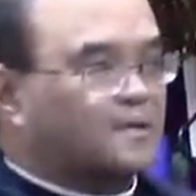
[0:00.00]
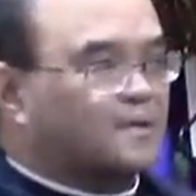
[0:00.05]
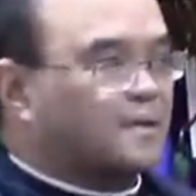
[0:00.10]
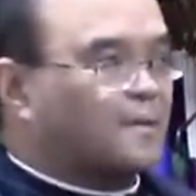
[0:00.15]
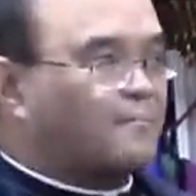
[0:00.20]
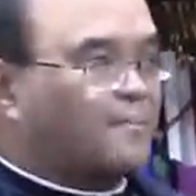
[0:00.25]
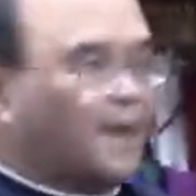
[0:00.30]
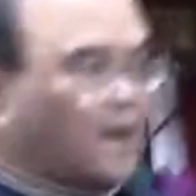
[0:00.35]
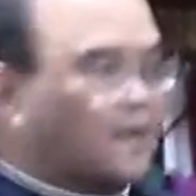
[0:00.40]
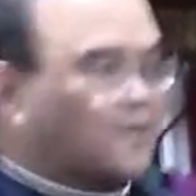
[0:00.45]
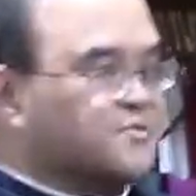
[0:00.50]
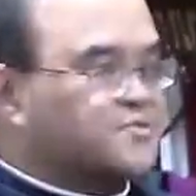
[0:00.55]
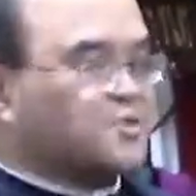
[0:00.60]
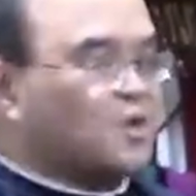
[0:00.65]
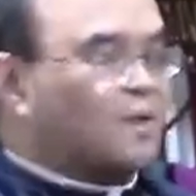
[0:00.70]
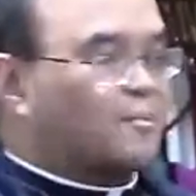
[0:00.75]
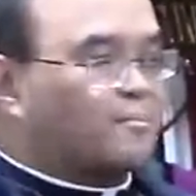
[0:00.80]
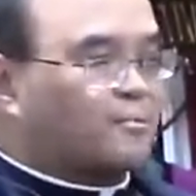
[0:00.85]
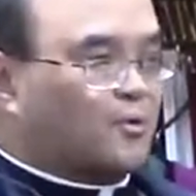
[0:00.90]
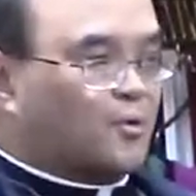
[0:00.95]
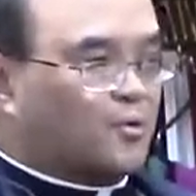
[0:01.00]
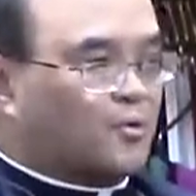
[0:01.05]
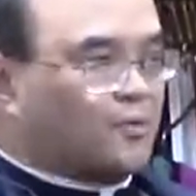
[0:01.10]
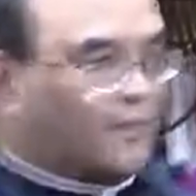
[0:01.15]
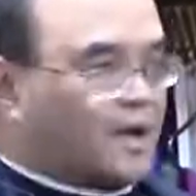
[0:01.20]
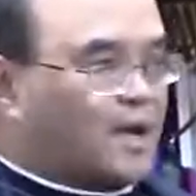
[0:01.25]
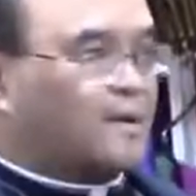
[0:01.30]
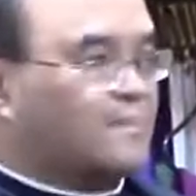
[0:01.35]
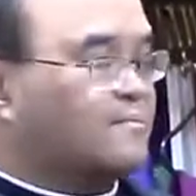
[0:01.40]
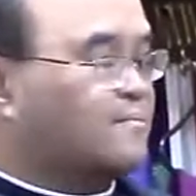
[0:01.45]
the bells are
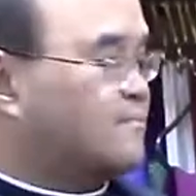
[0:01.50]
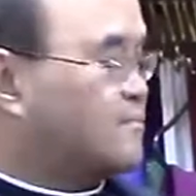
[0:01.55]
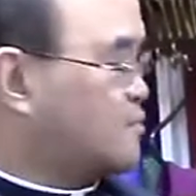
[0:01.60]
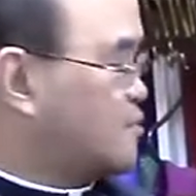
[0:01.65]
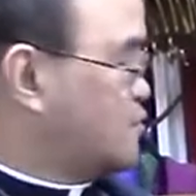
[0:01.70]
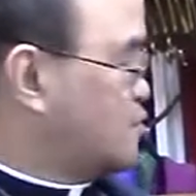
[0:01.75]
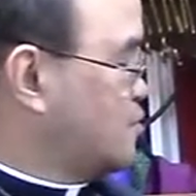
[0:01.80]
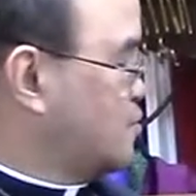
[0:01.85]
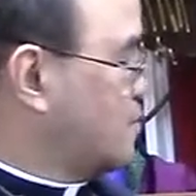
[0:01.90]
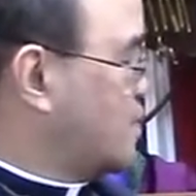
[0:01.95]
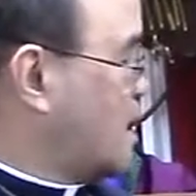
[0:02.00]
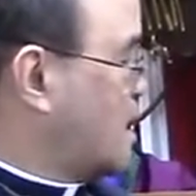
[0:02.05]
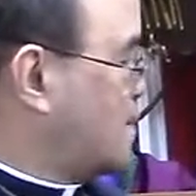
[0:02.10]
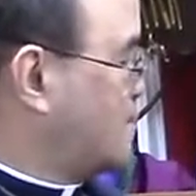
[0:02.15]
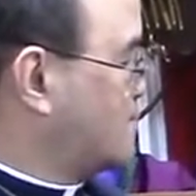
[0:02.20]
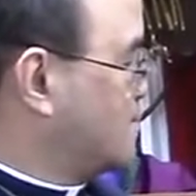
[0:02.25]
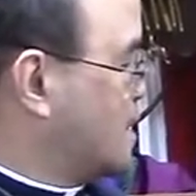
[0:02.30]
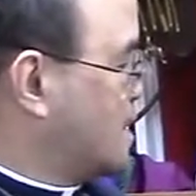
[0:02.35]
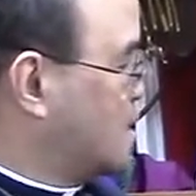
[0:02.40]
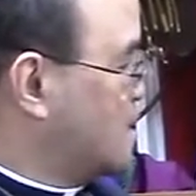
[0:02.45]
programmed to,